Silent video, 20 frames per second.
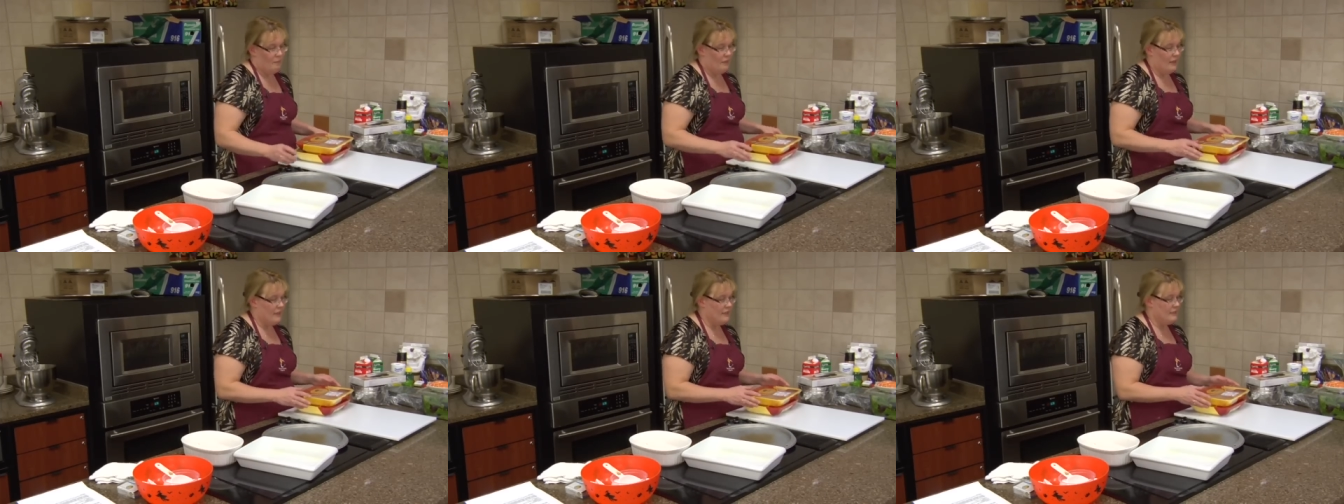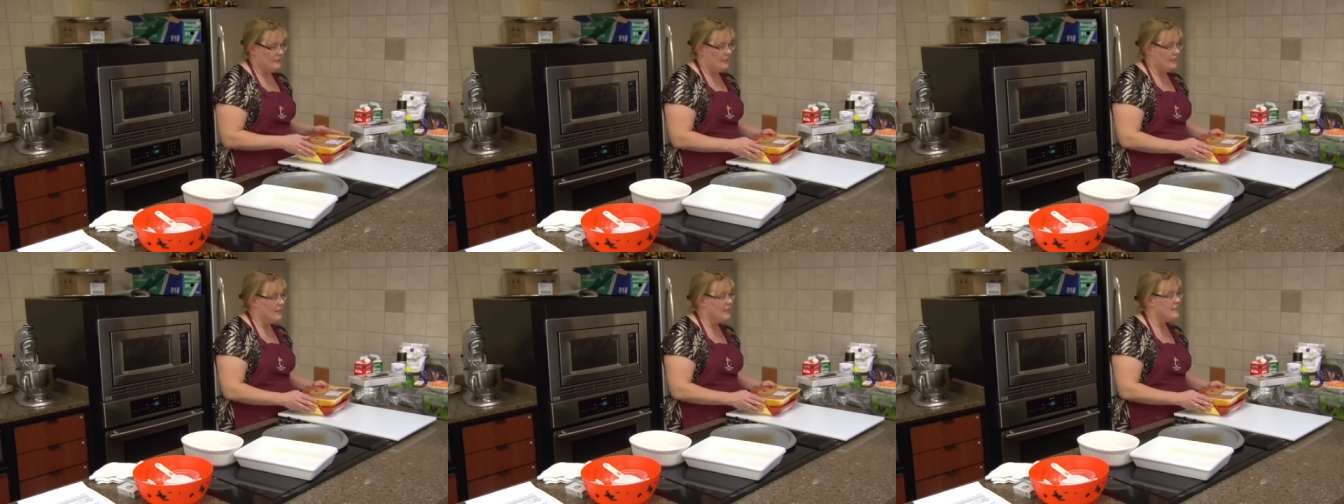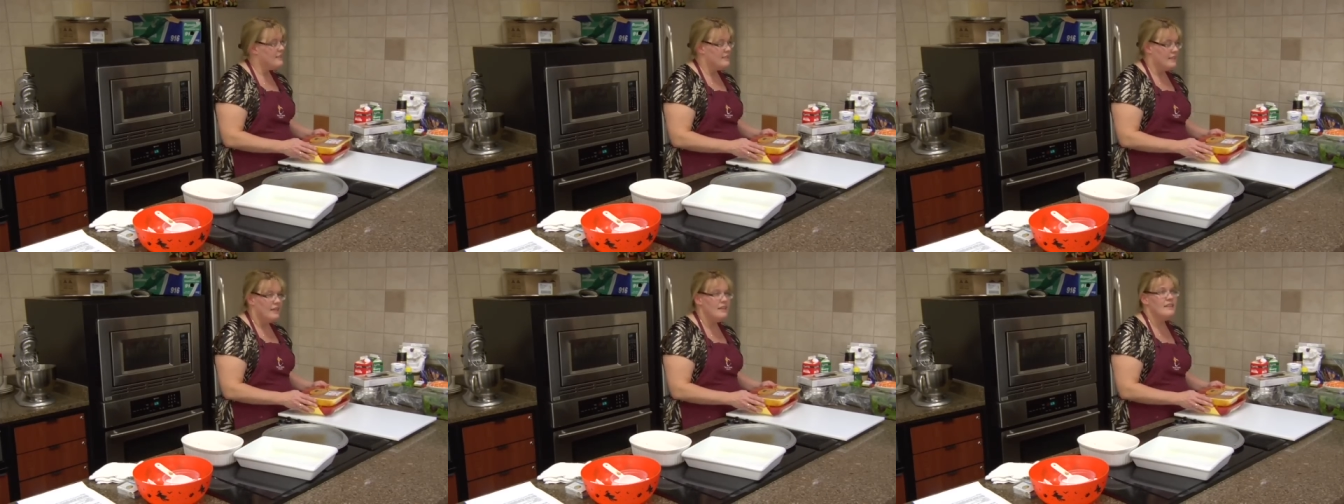
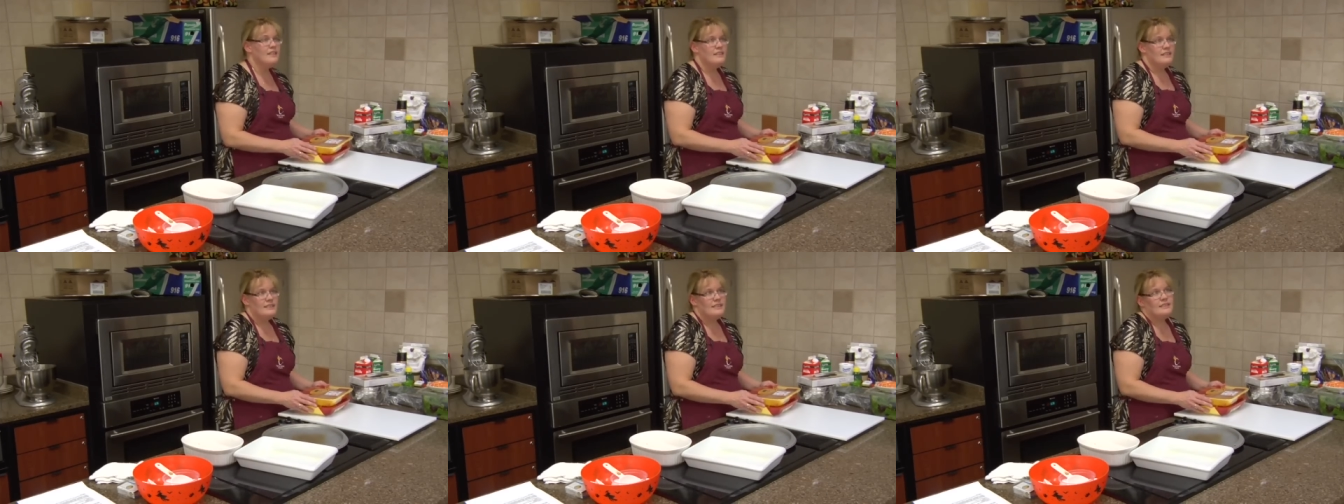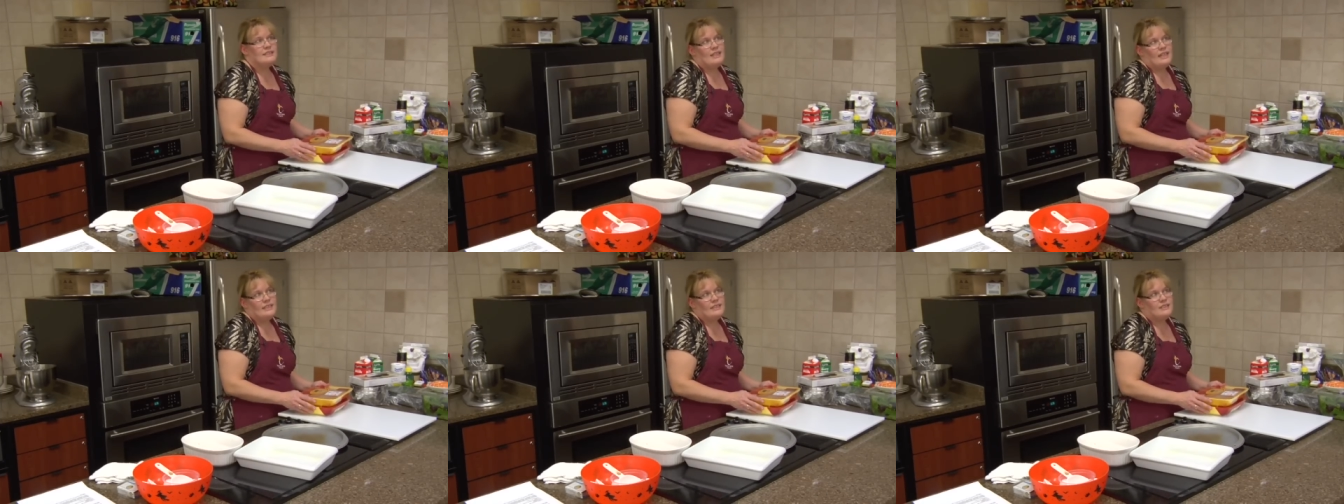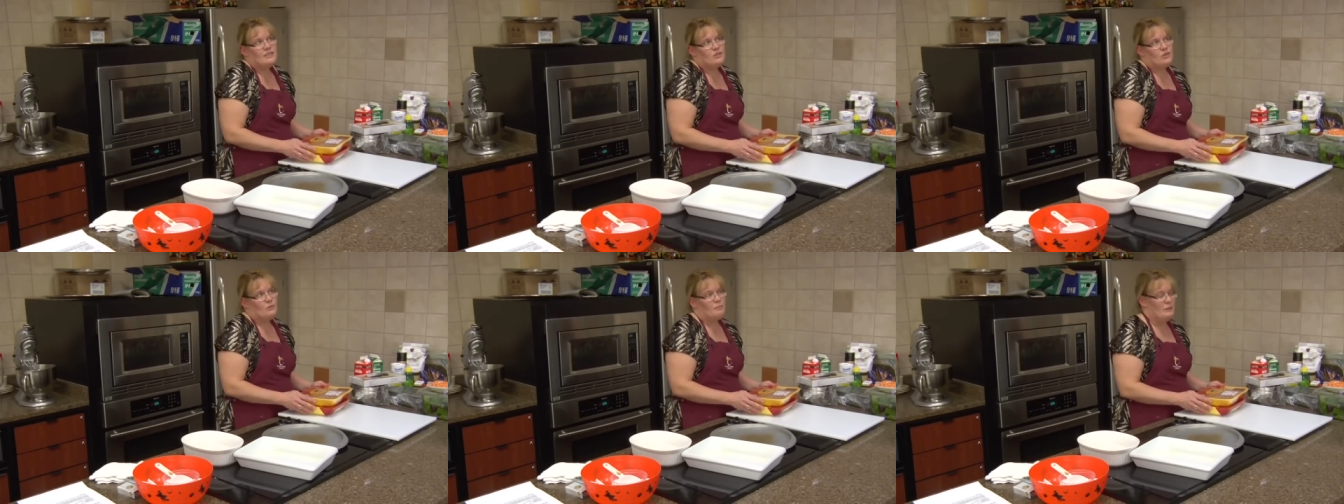It is a
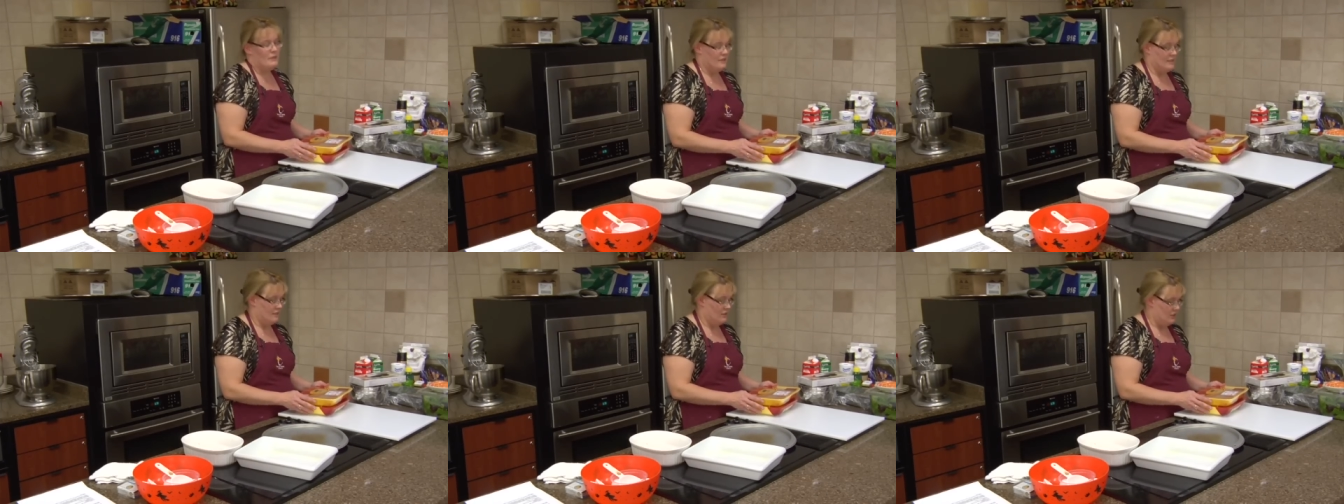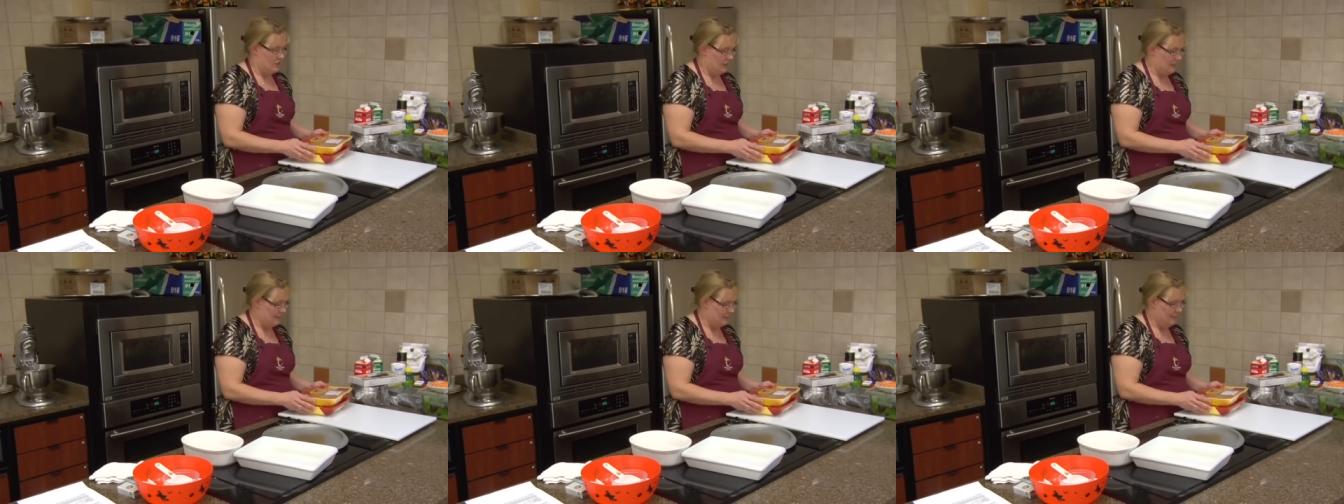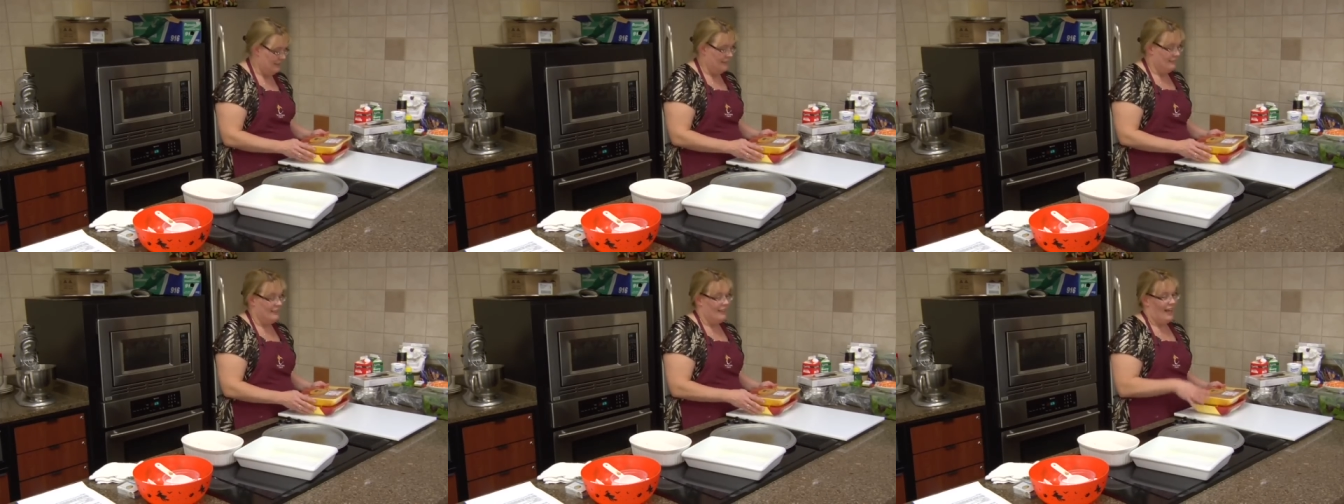tastier piece of chicken.
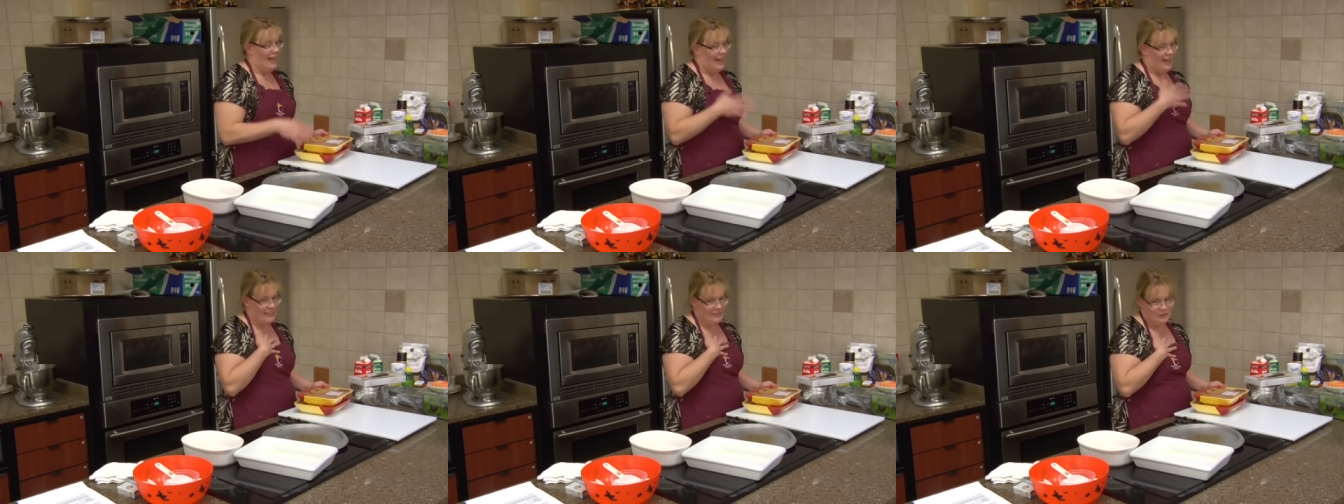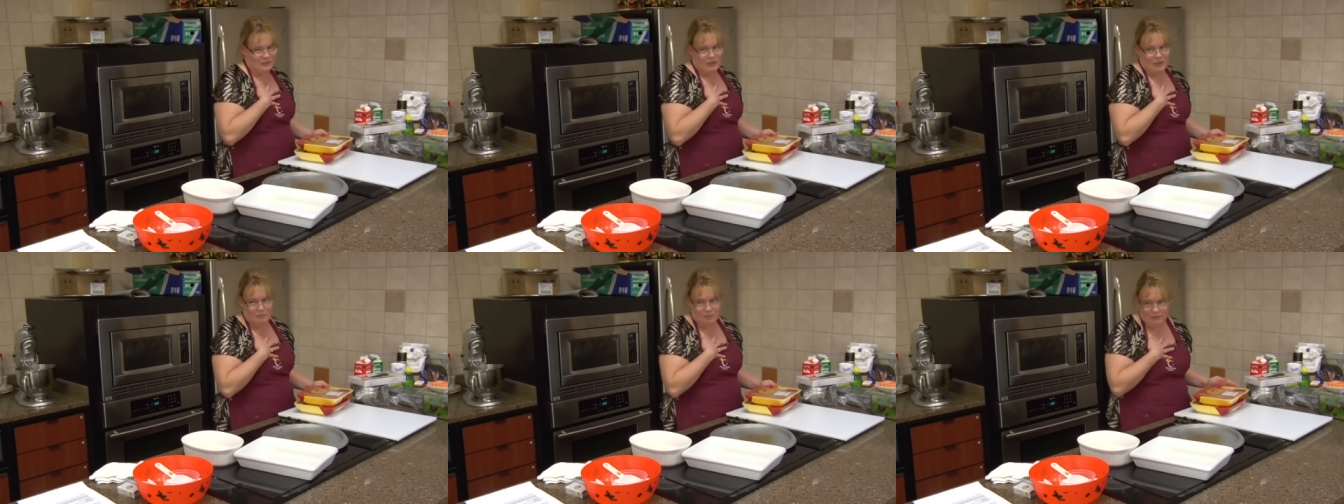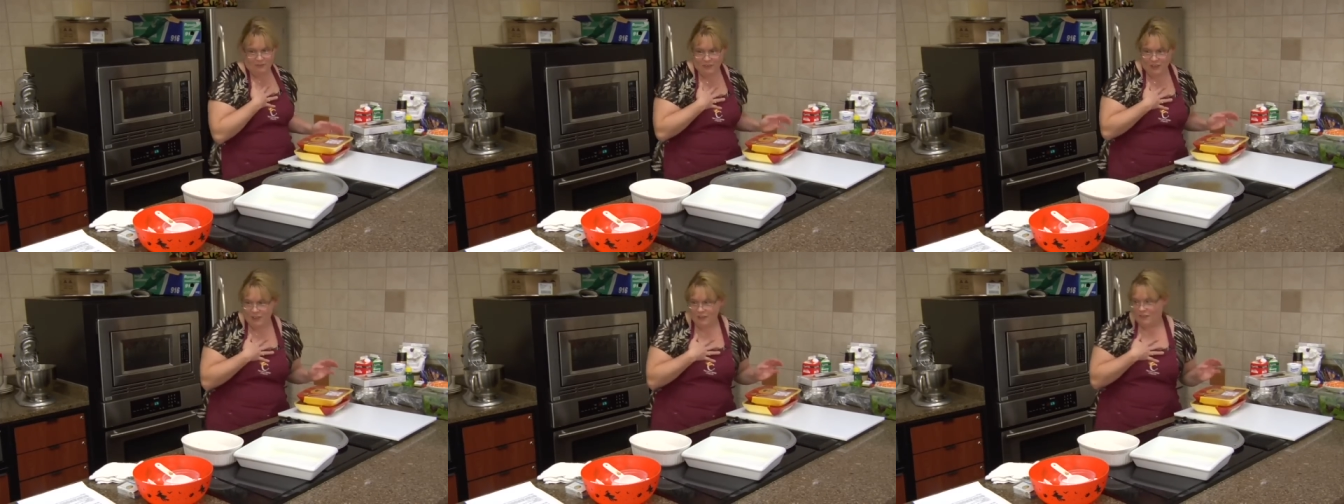I do not
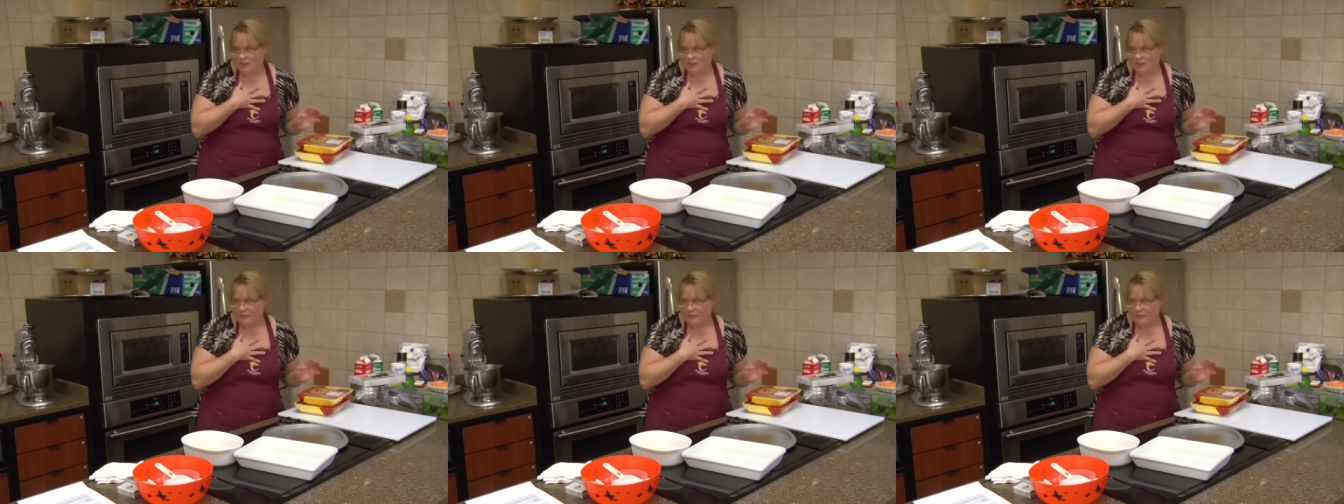prefer